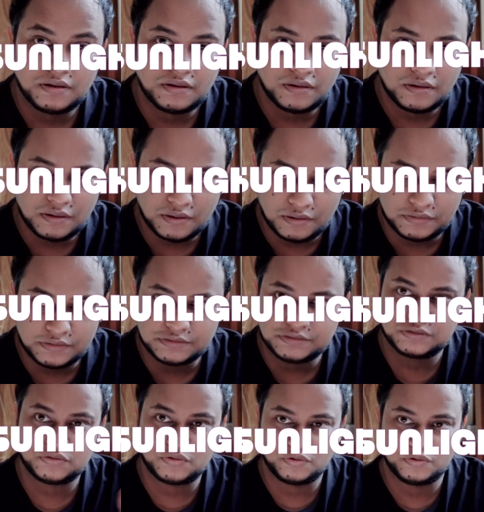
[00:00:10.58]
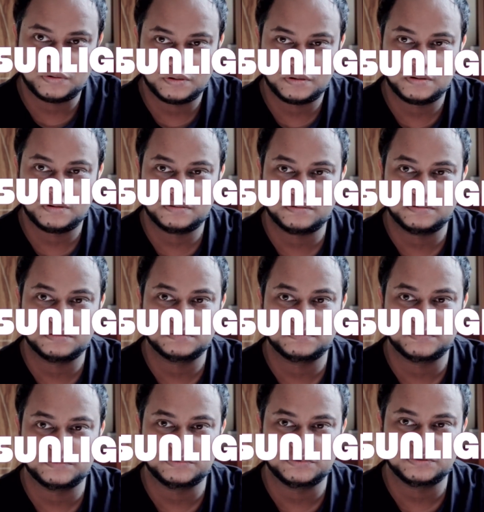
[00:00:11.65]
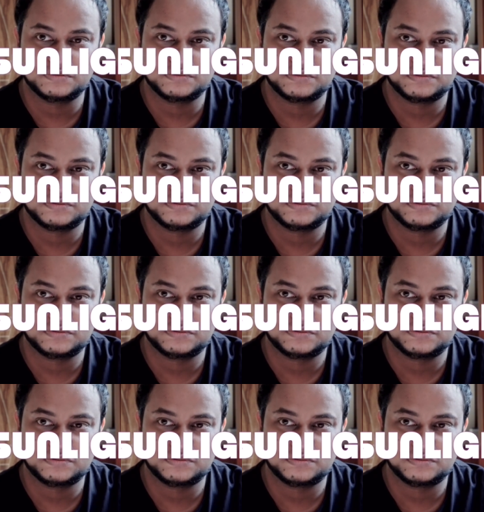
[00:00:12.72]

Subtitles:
key light right now, you can see. So